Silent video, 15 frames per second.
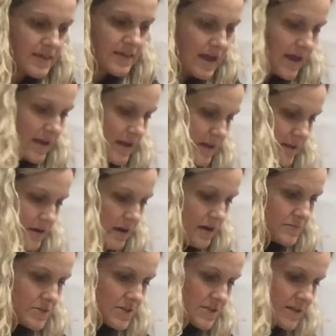that and
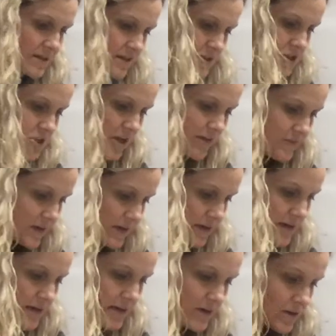I'm just going to shove it in
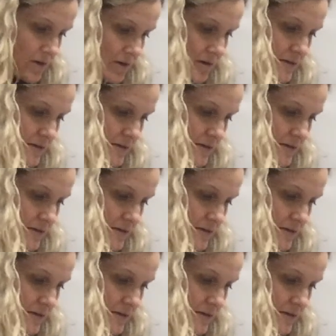here